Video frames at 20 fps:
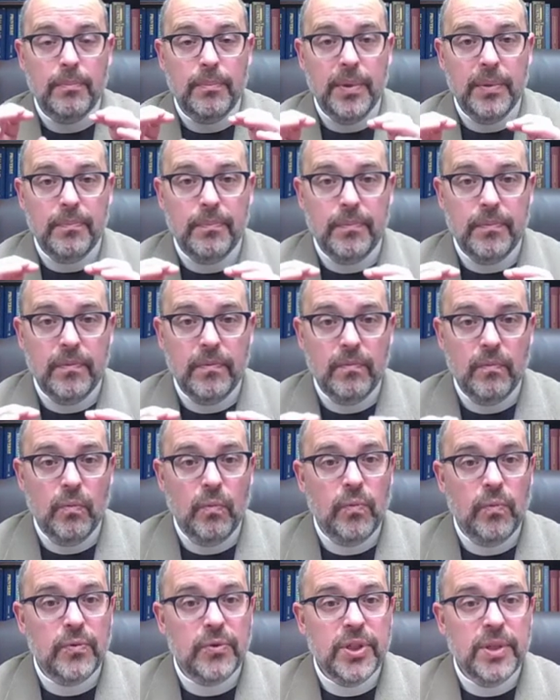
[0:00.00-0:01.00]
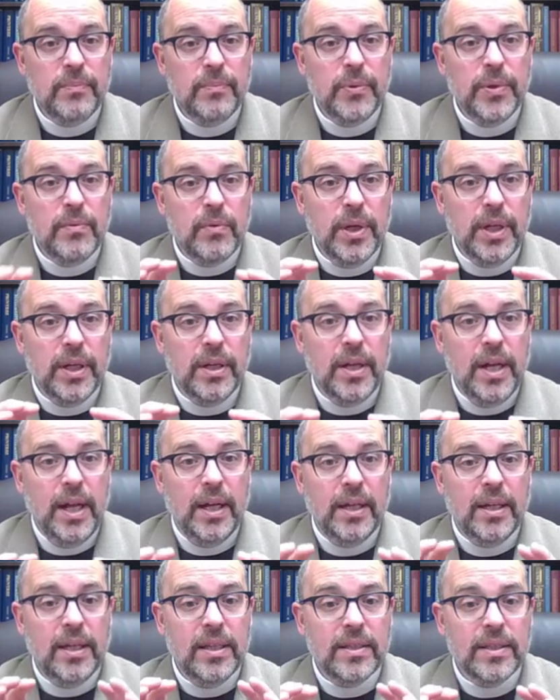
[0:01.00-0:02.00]
but simply what
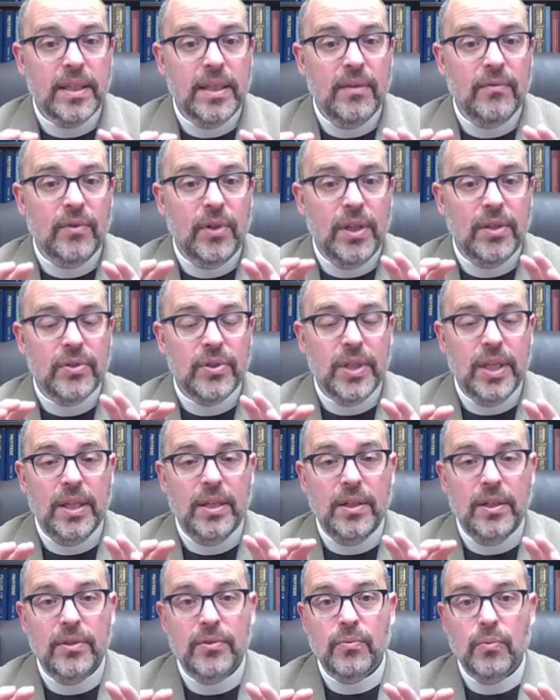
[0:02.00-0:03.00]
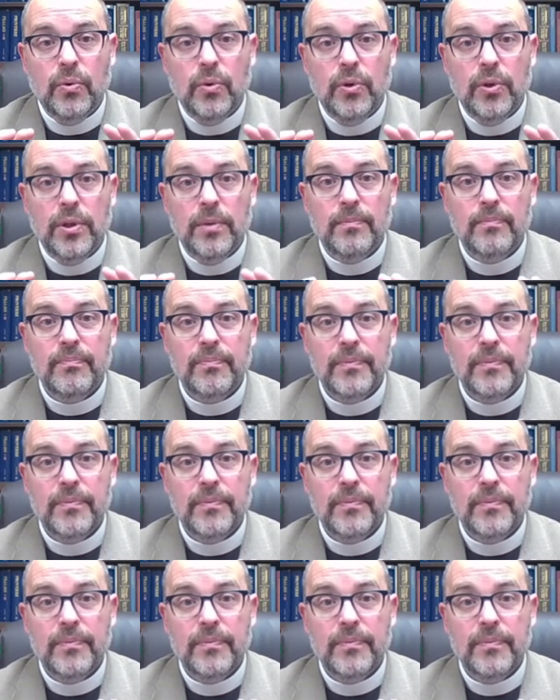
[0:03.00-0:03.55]
God has given us in his word.